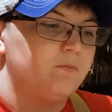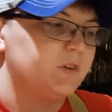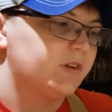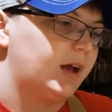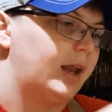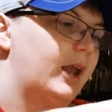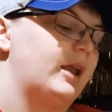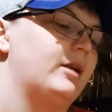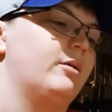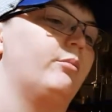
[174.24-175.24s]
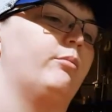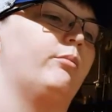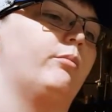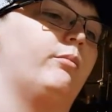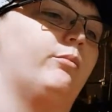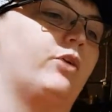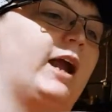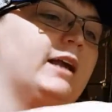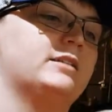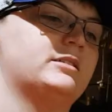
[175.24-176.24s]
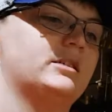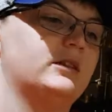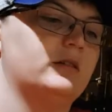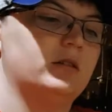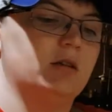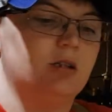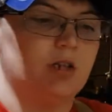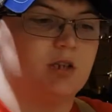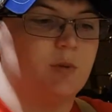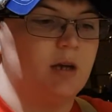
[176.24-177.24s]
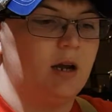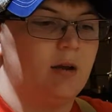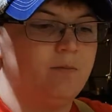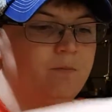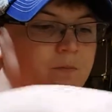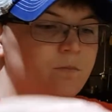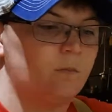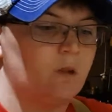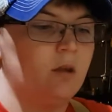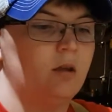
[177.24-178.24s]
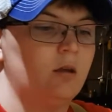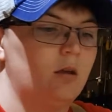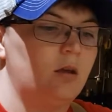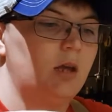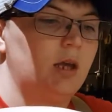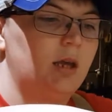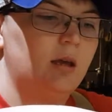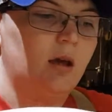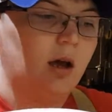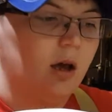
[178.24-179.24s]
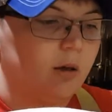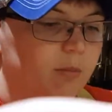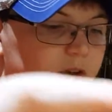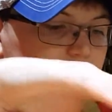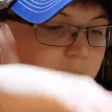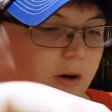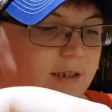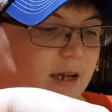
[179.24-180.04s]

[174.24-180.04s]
It's got a brass adjustment knob. As far as